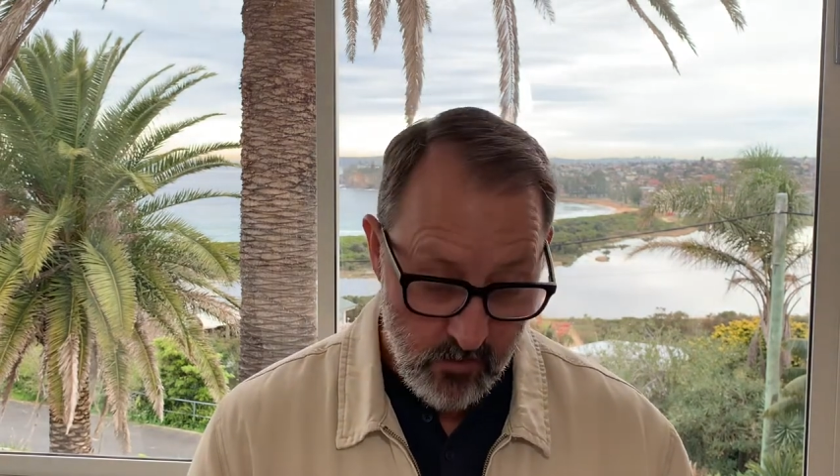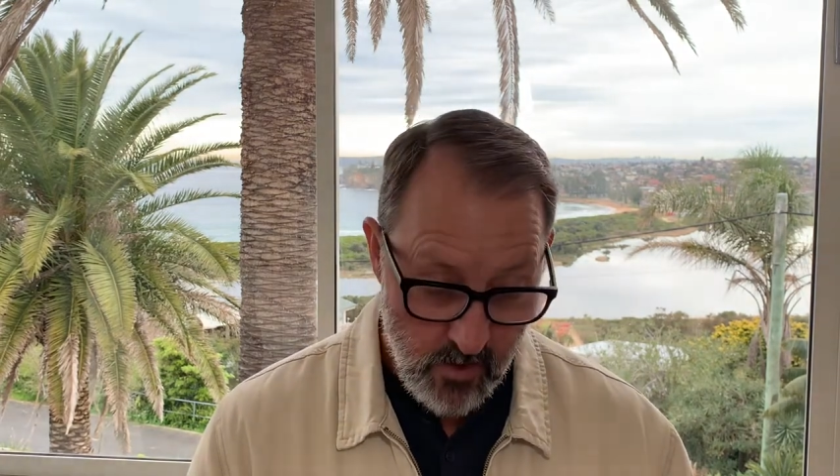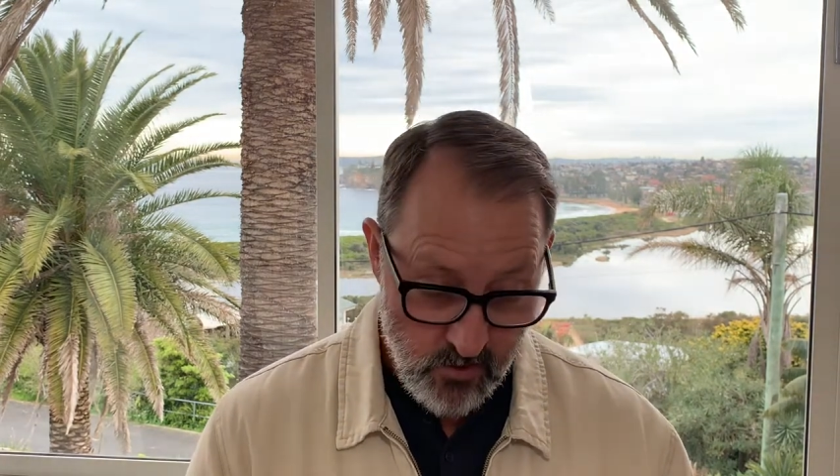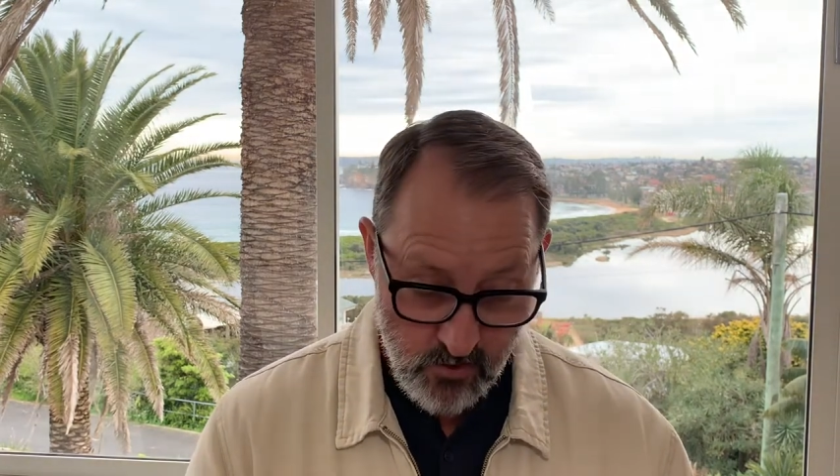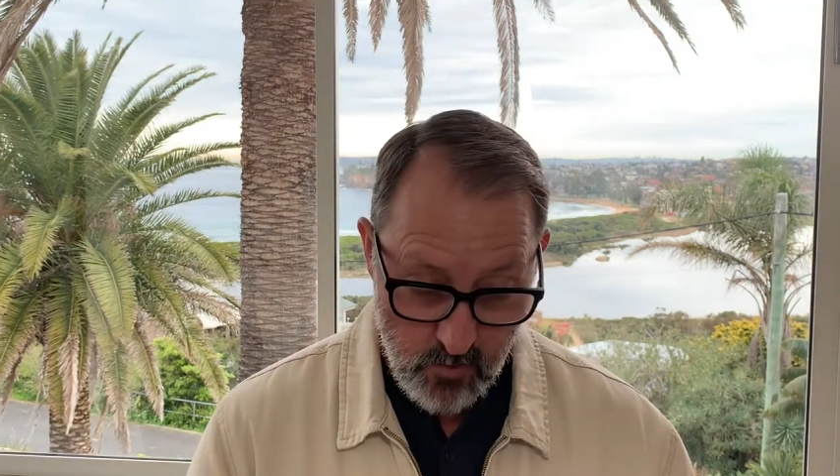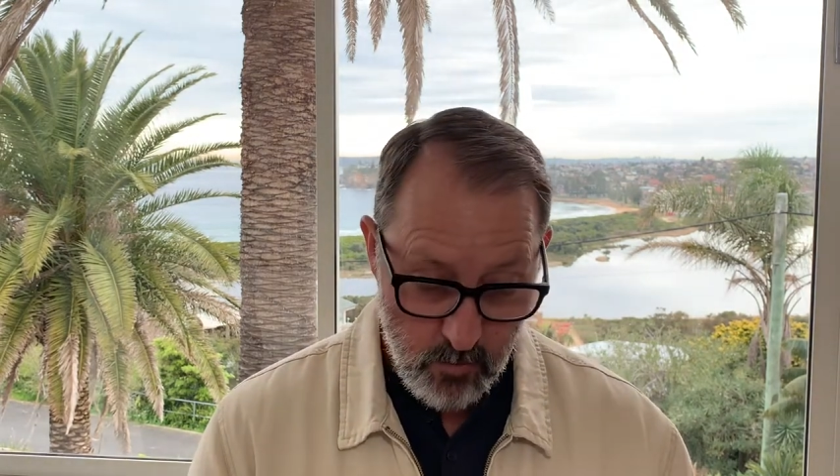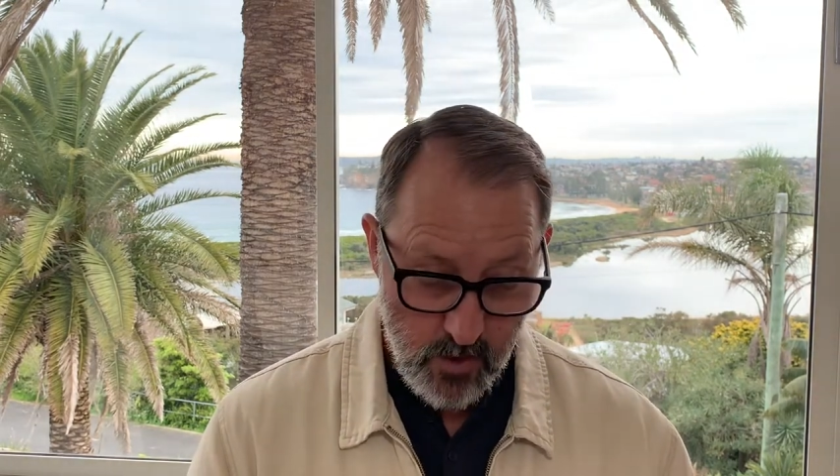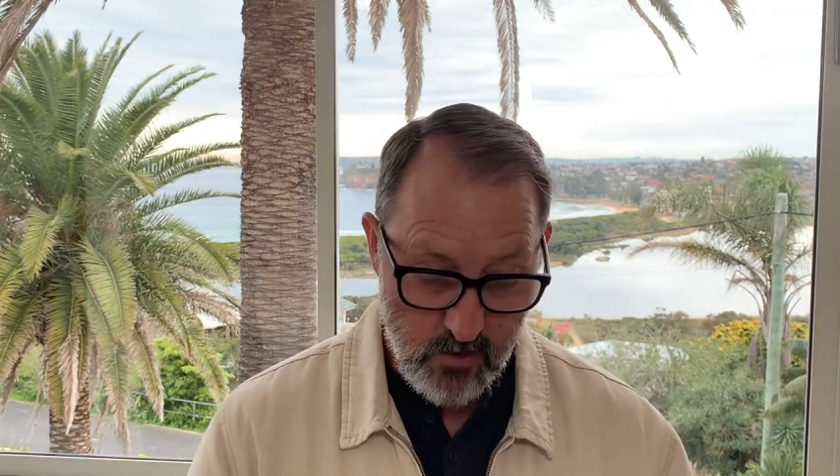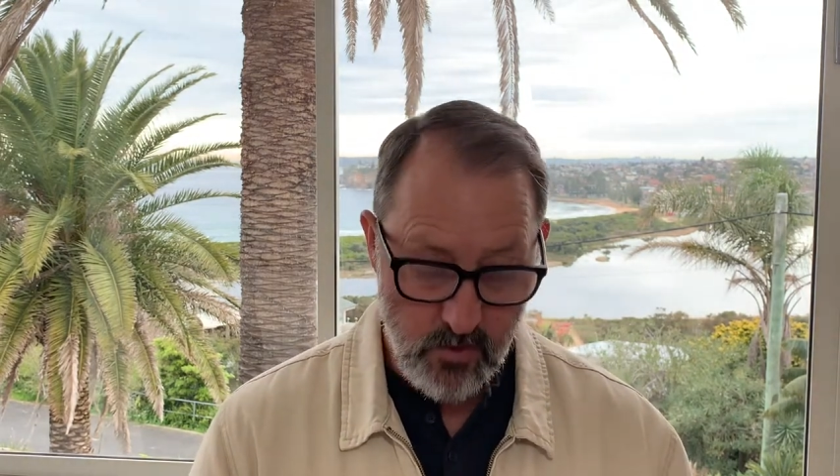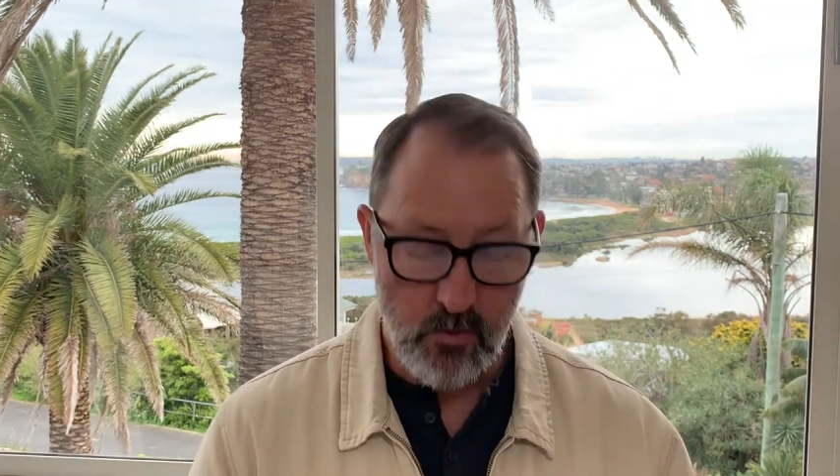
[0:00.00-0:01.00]
they should be
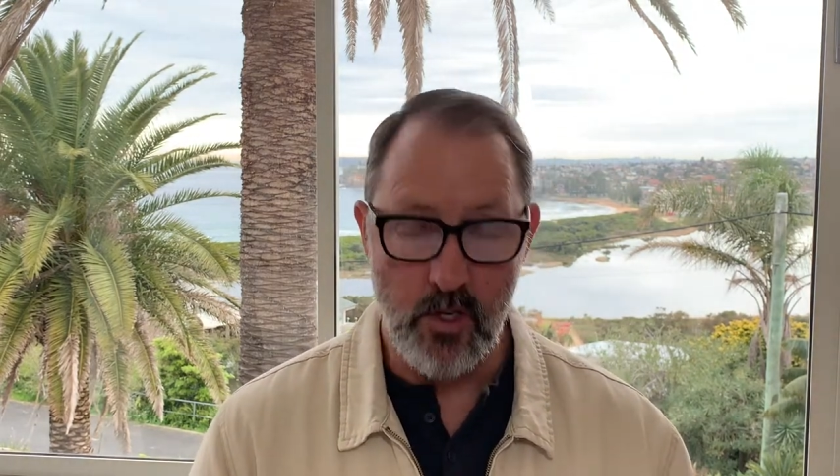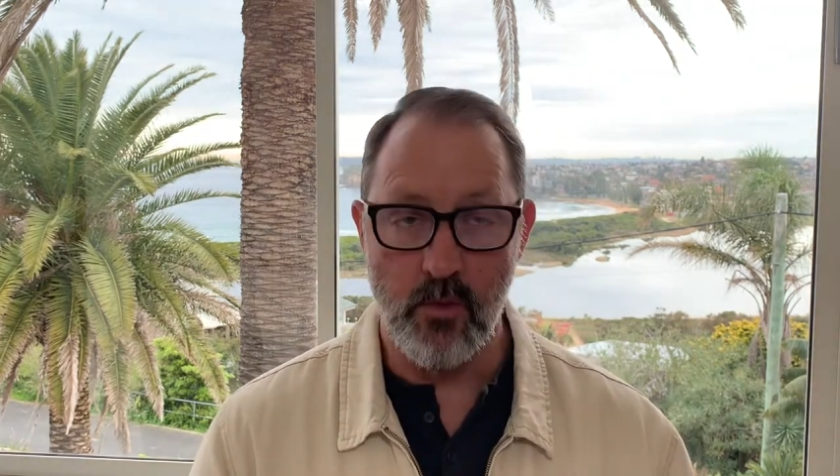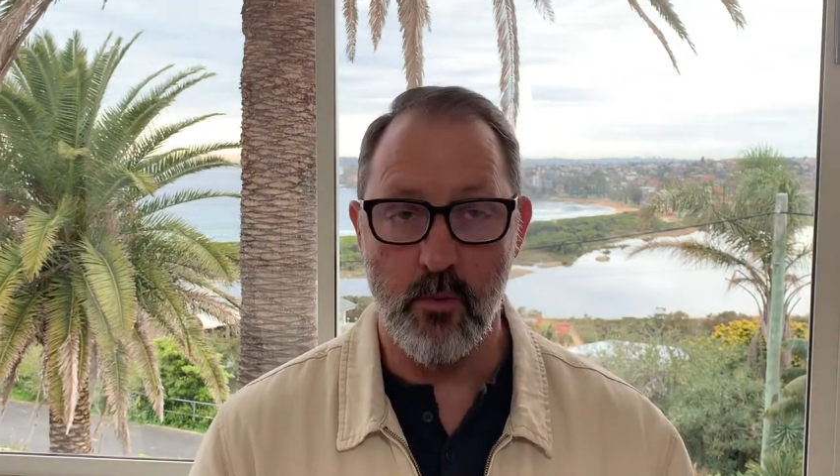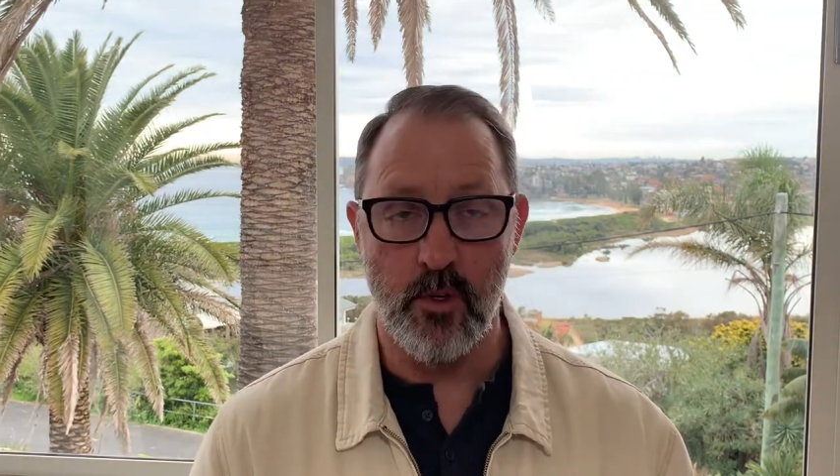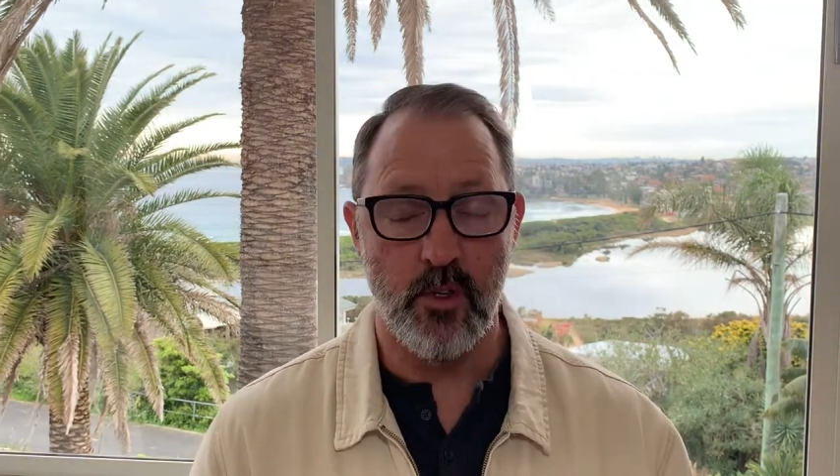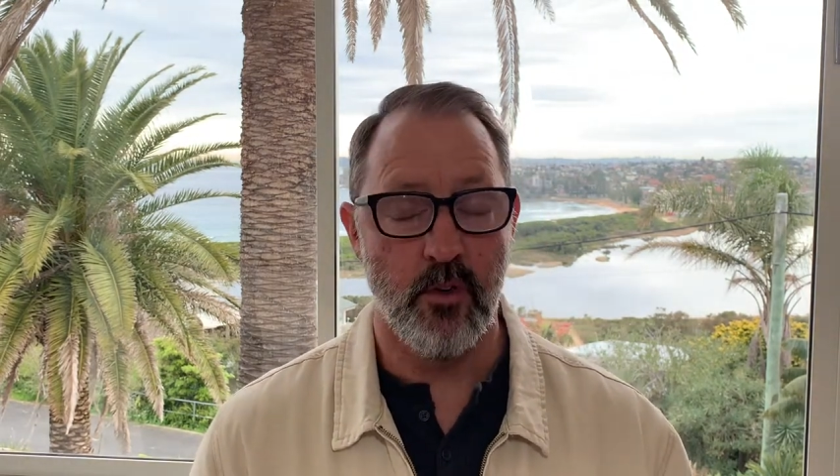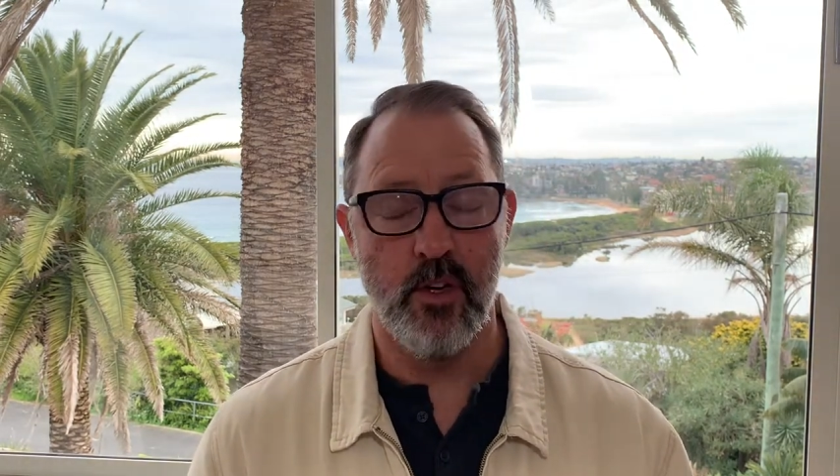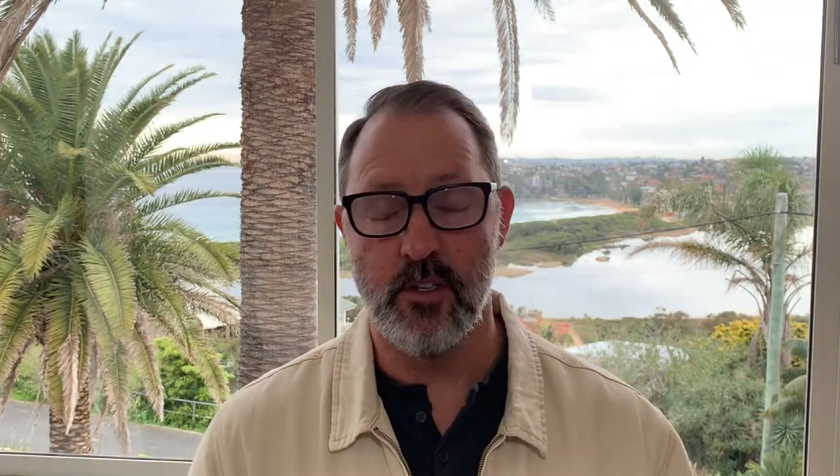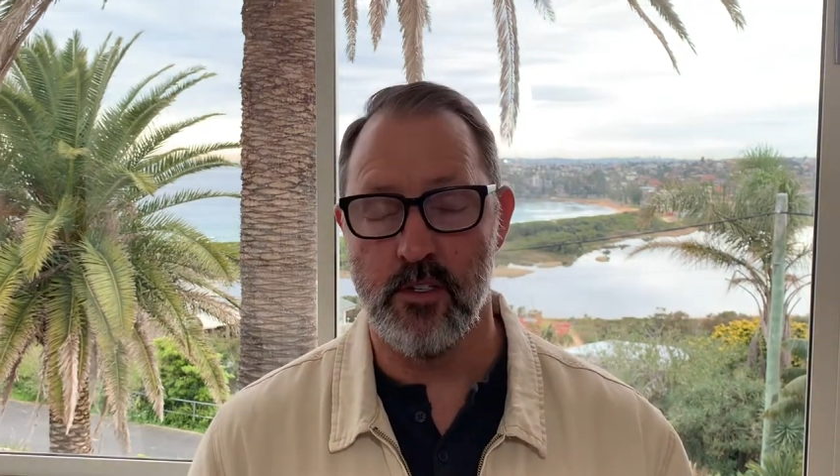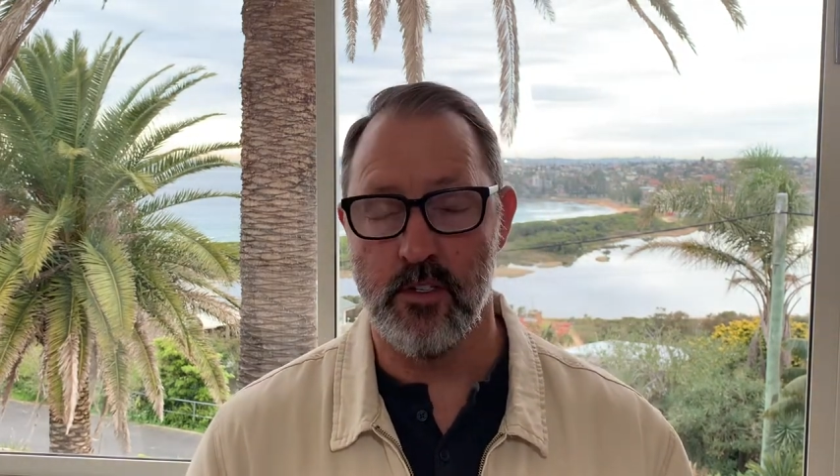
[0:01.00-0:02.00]
doing with
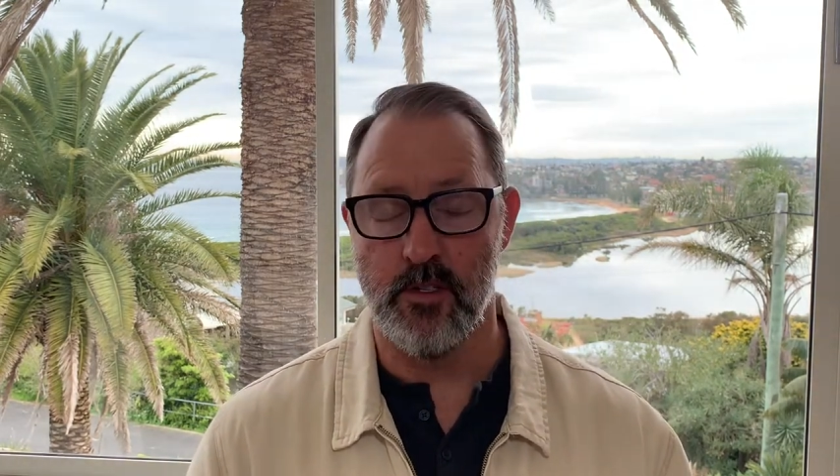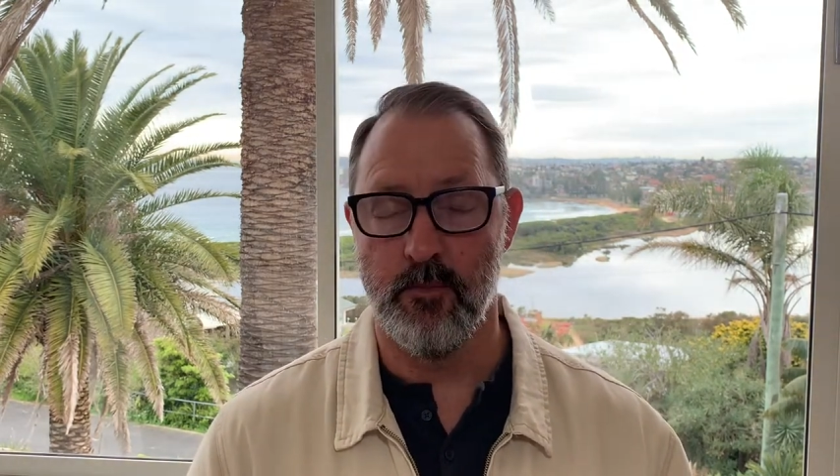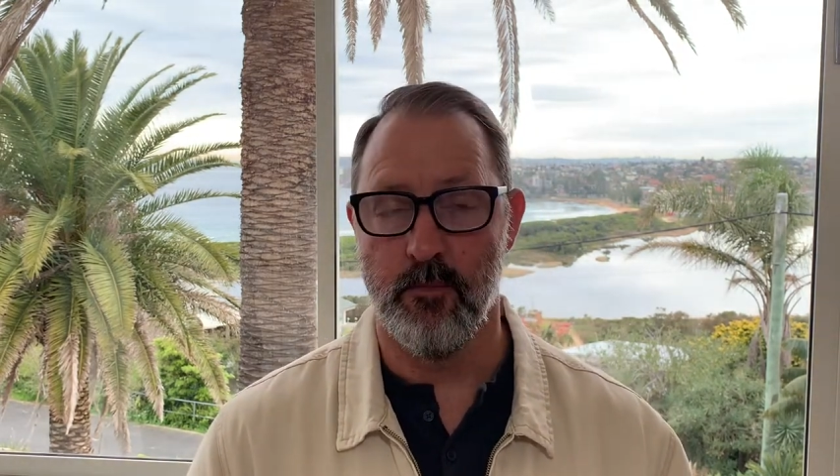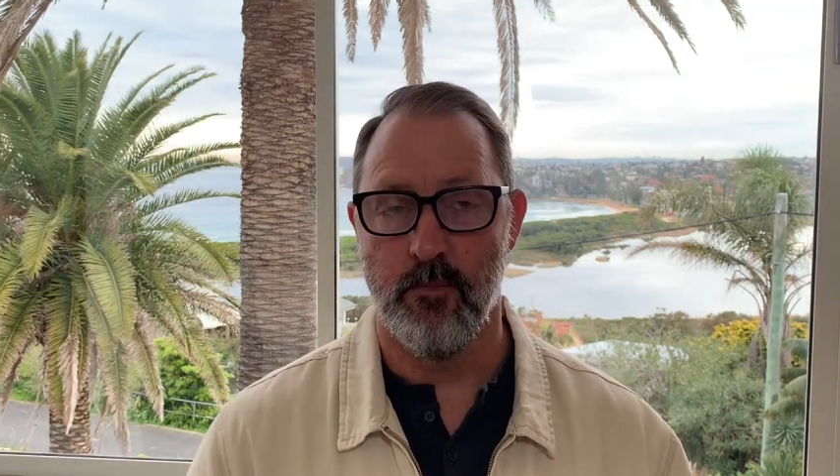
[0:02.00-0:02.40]
criticism.